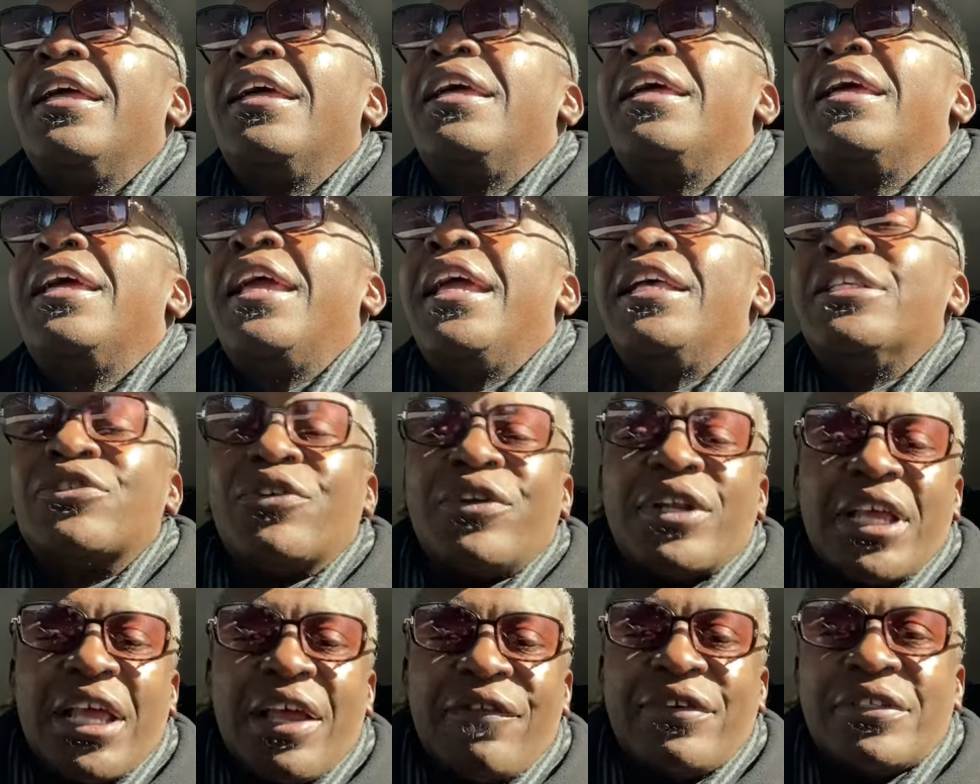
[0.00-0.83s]
He's going
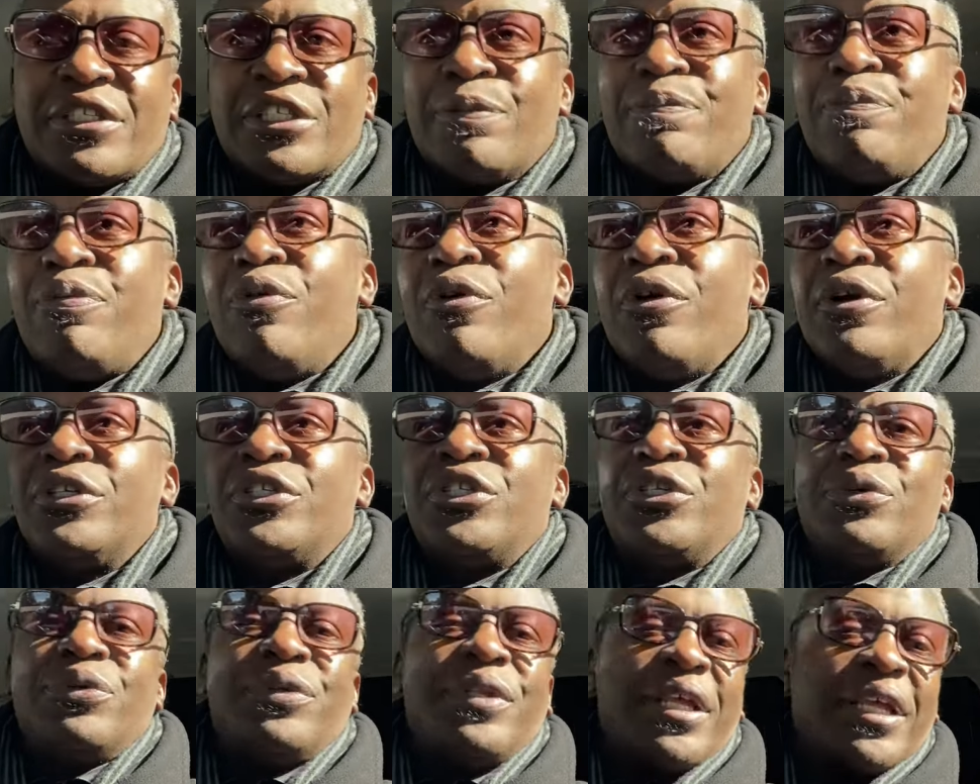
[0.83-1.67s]
to give his support
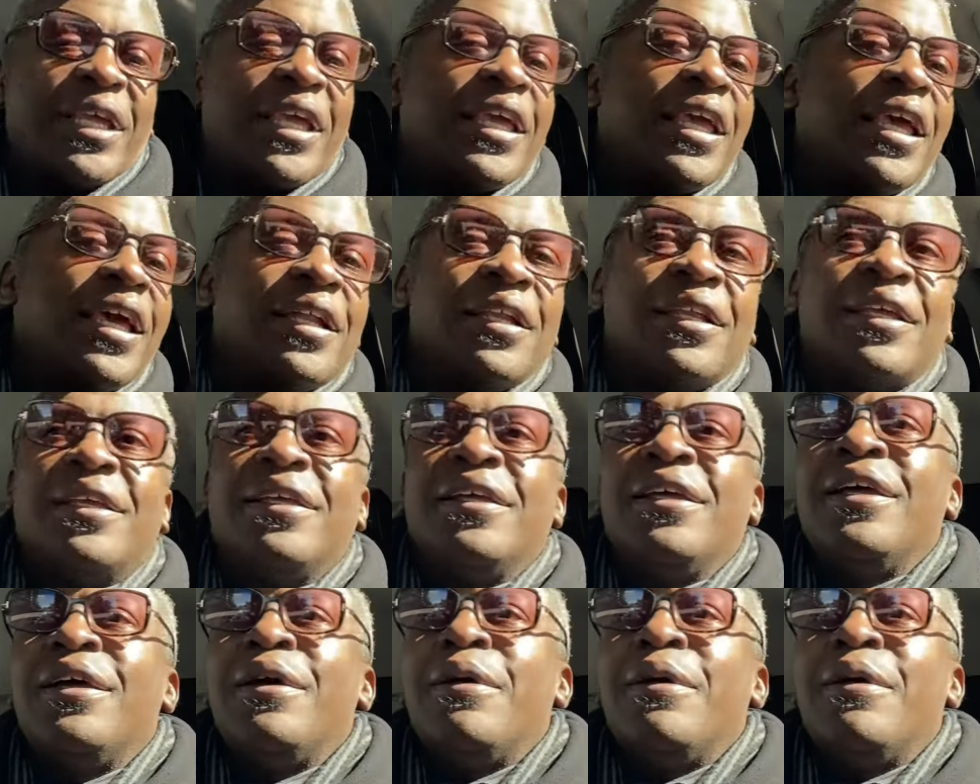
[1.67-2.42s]
to Nikki Haley.